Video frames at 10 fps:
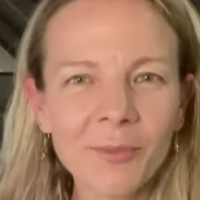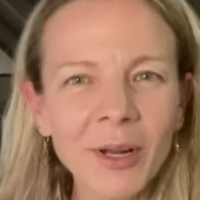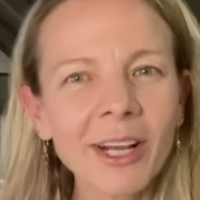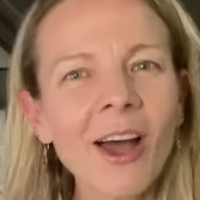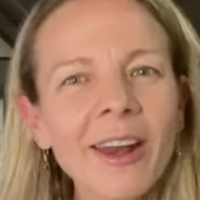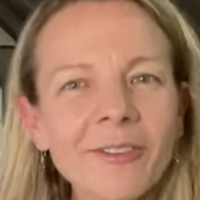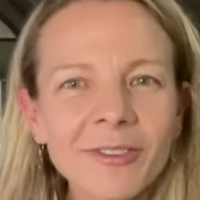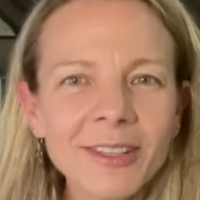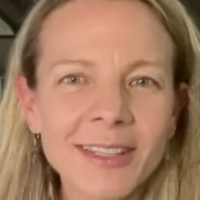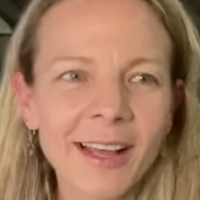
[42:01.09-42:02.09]
But it kind of
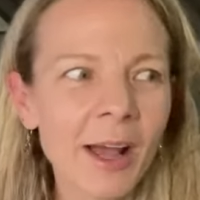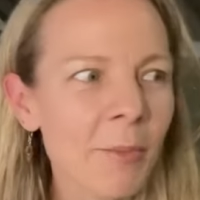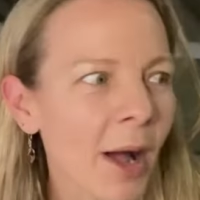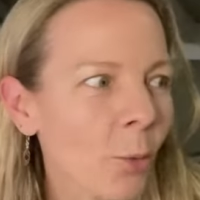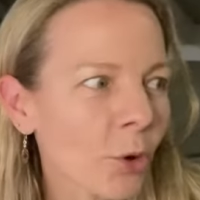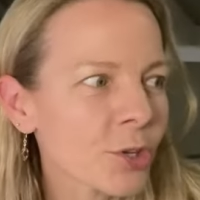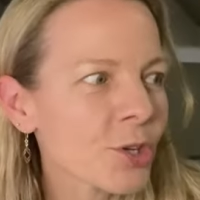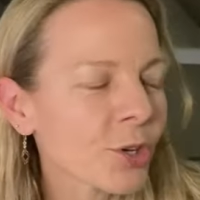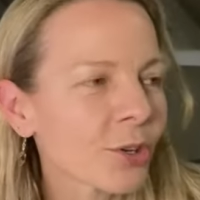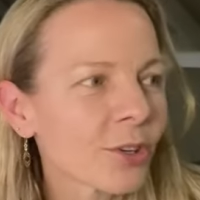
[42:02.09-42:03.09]
feels like I might want to.